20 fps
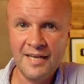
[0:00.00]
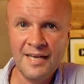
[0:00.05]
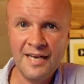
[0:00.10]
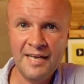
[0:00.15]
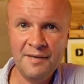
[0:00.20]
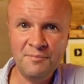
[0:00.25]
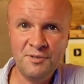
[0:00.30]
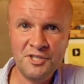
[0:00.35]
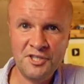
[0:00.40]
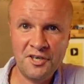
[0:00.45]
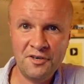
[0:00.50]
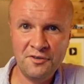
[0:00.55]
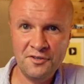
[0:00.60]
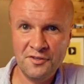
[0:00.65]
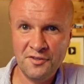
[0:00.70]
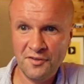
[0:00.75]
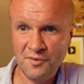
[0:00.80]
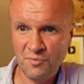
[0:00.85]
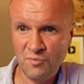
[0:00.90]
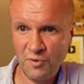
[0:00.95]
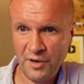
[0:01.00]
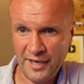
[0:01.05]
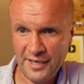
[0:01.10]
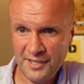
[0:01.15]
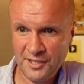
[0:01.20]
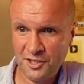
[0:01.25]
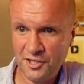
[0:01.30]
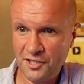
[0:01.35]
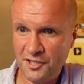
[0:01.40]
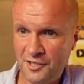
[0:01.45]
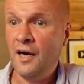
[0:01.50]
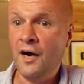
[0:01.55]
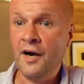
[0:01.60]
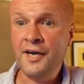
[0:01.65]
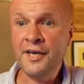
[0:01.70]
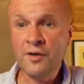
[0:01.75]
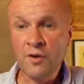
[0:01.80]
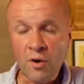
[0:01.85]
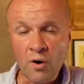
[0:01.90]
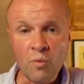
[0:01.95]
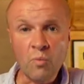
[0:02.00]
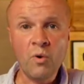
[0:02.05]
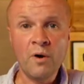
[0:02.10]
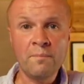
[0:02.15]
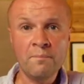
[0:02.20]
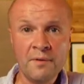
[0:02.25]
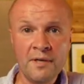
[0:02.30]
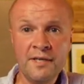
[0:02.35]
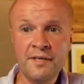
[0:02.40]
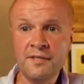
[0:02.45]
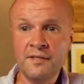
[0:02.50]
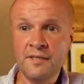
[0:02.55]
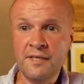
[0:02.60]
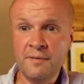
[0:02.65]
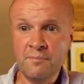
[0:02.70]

Let me show you the reach. I got 1 million